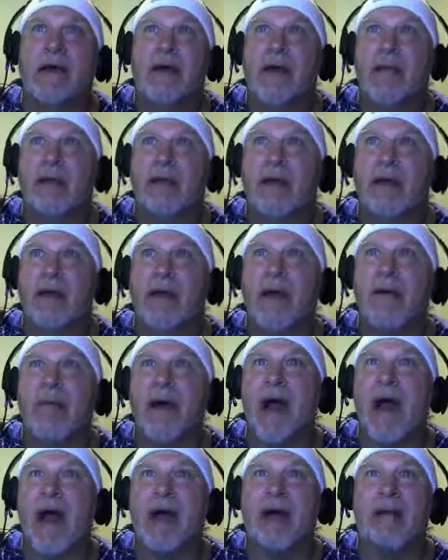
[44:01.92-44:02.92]
I'm going to go
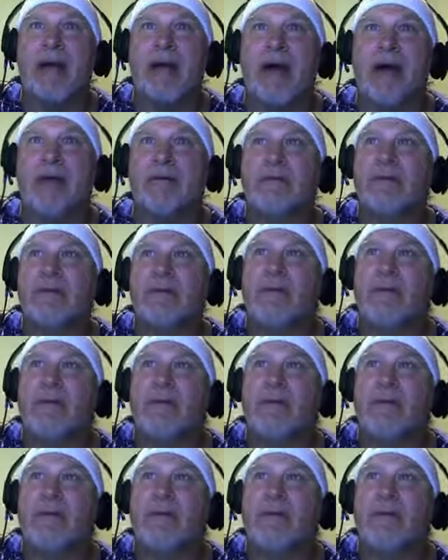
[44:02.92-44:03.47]
back now.